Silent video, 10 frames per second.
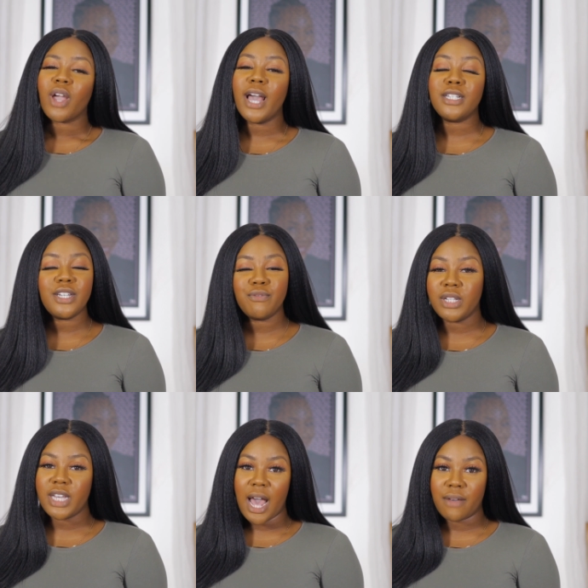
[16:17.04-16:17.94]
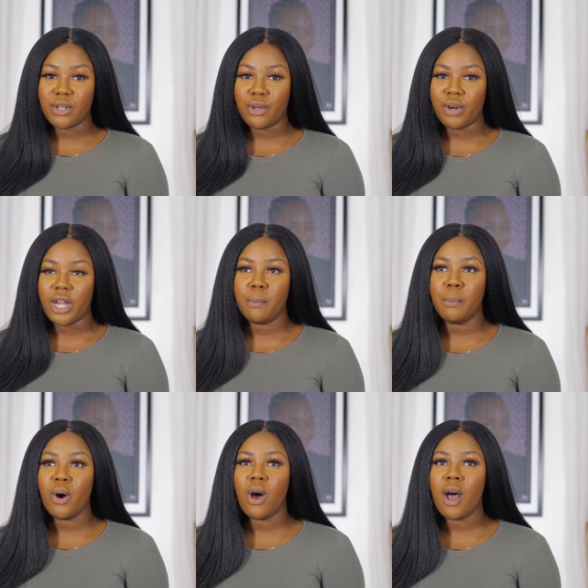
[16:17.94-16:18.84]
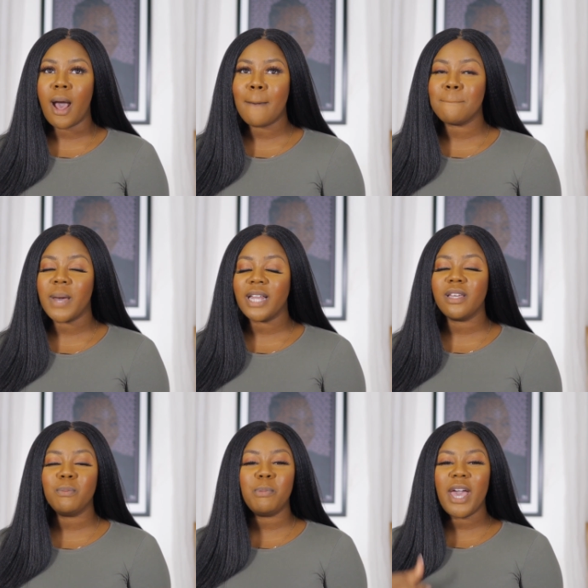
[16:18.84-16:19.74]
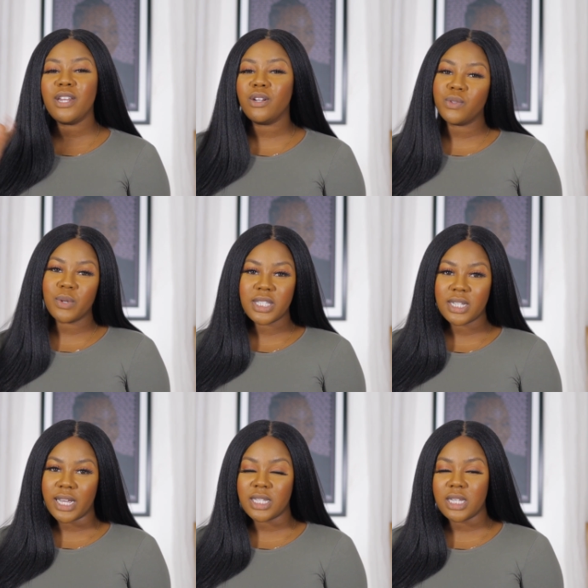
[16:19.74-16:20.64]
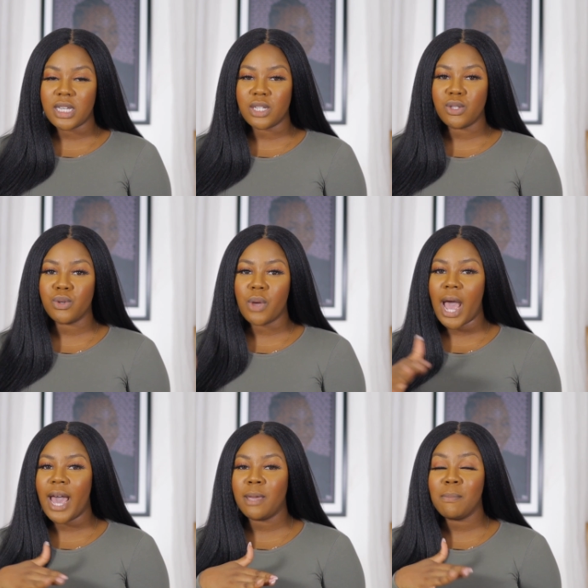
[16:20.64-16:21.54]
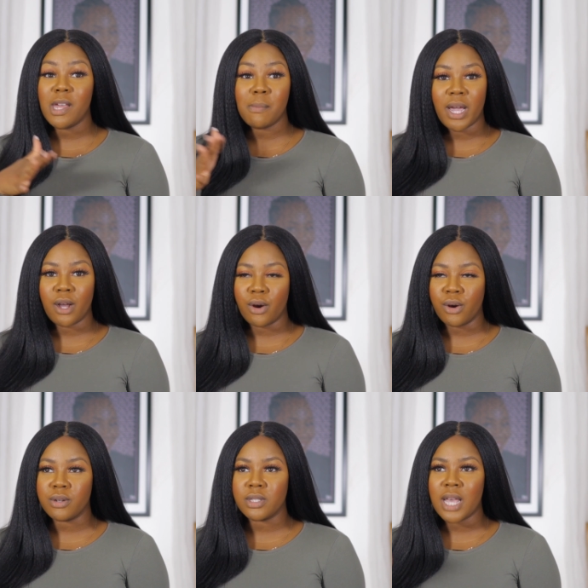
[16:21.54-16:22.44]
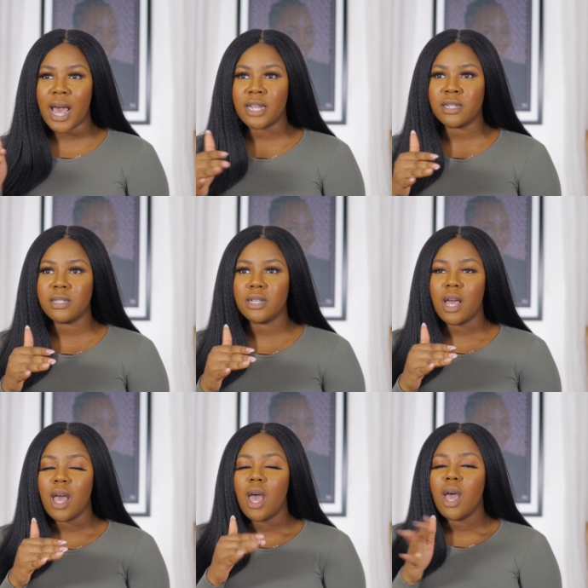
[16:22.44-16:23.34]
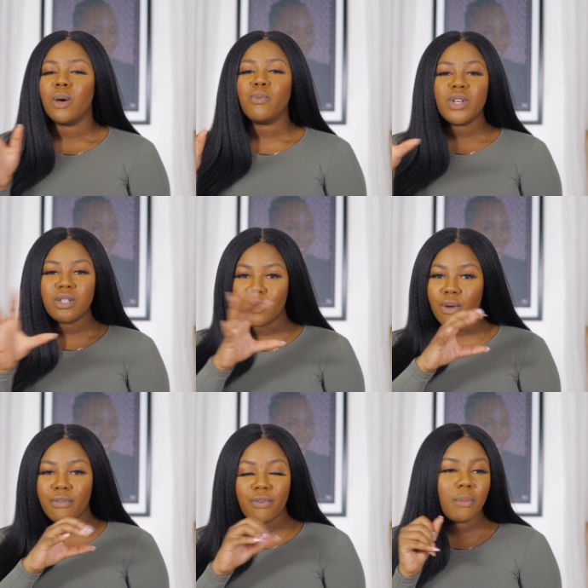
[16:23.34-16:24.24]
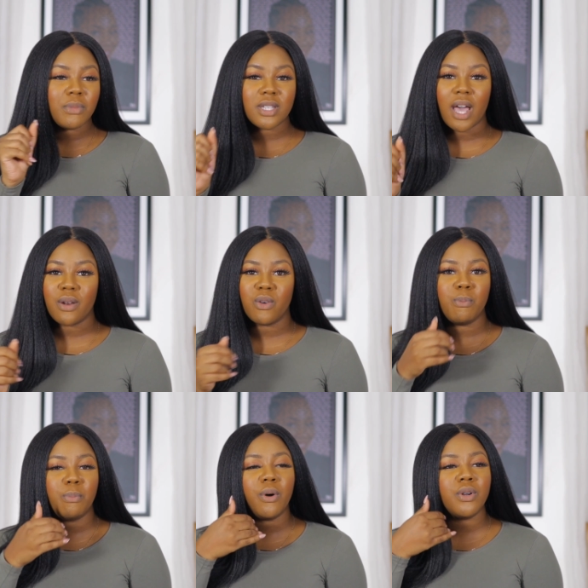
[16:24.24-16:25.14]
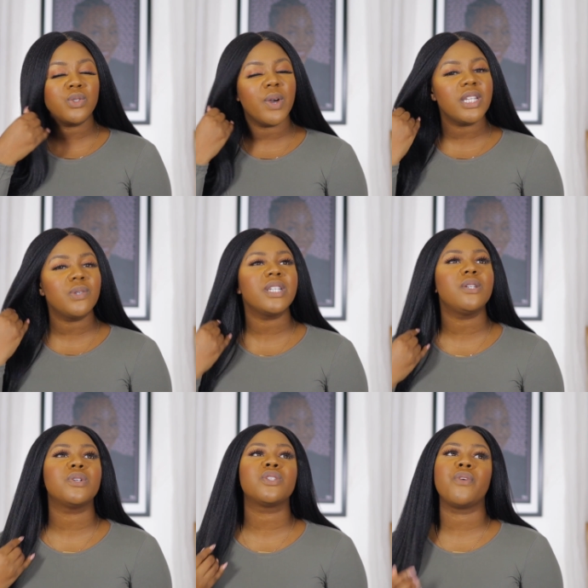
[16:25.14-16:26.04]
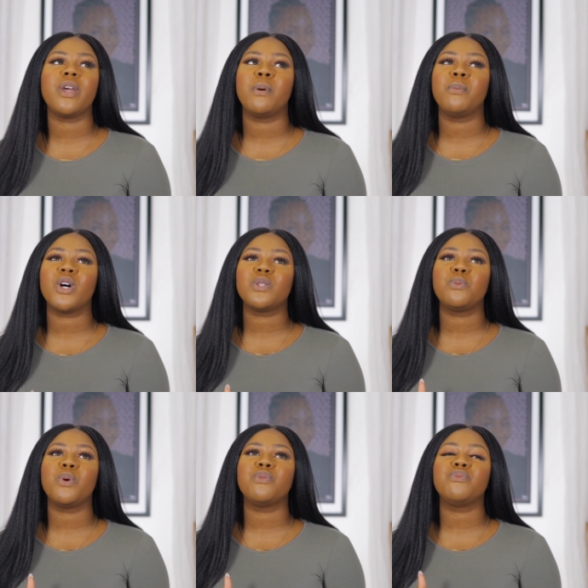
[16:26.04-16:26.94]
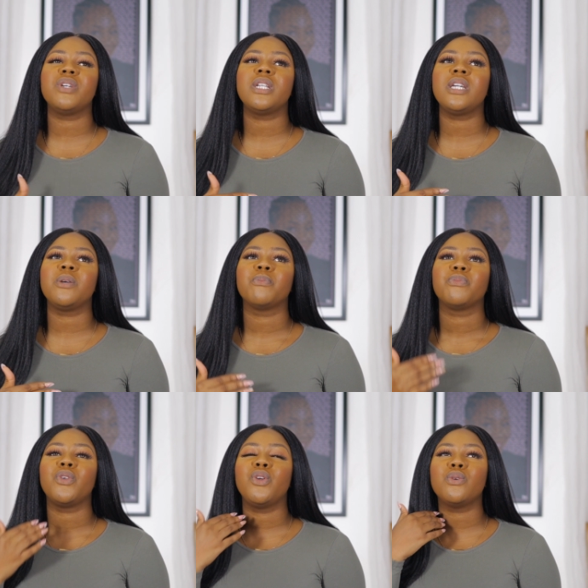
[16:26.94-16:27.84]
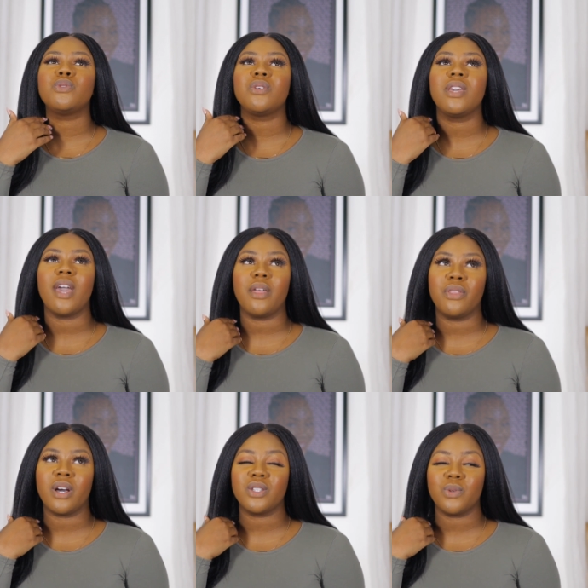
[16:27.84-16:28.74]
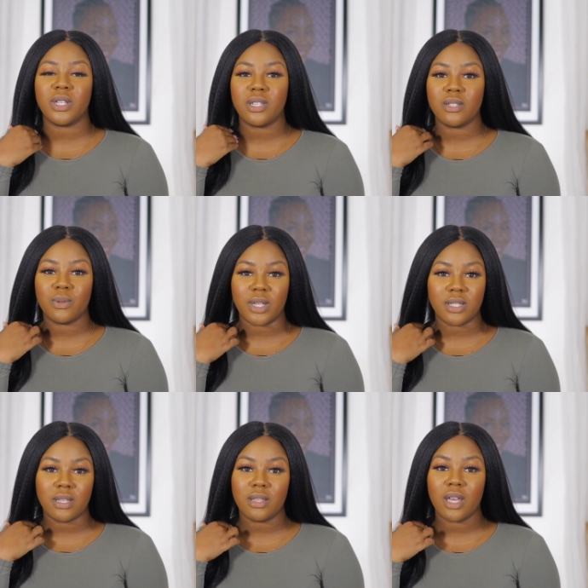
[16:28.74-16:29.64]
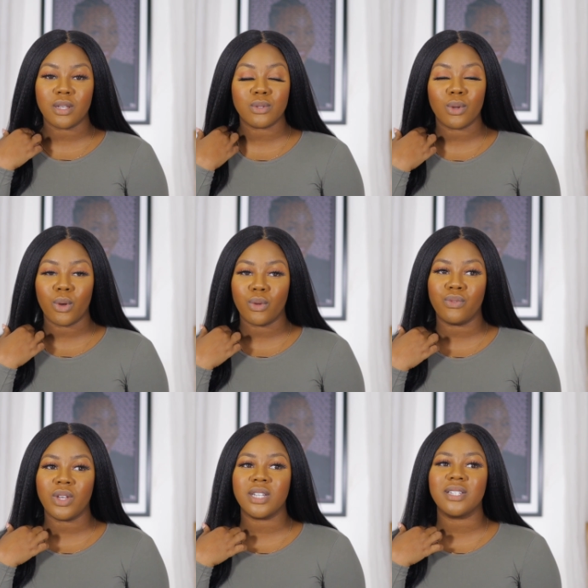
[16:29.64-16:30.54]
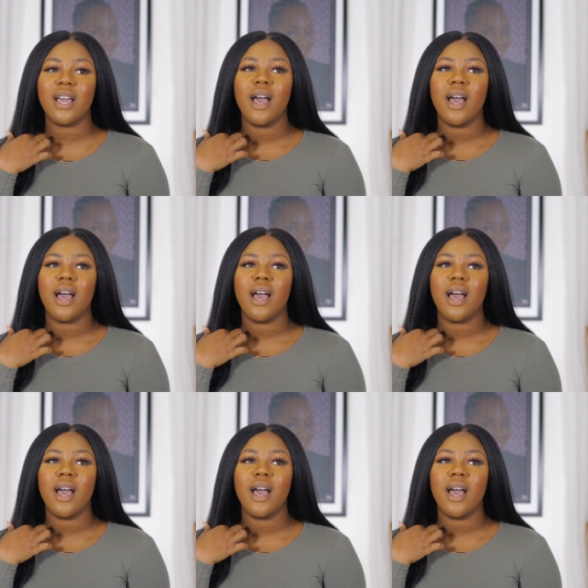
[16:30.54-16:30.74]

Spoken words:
I didn't really have it great, but I think ending of 2019, you know, I met my girls and we, you know, formed this kind of bond. 2020 was great, but because we weren't really, you know, together 2020, thanks to COVID.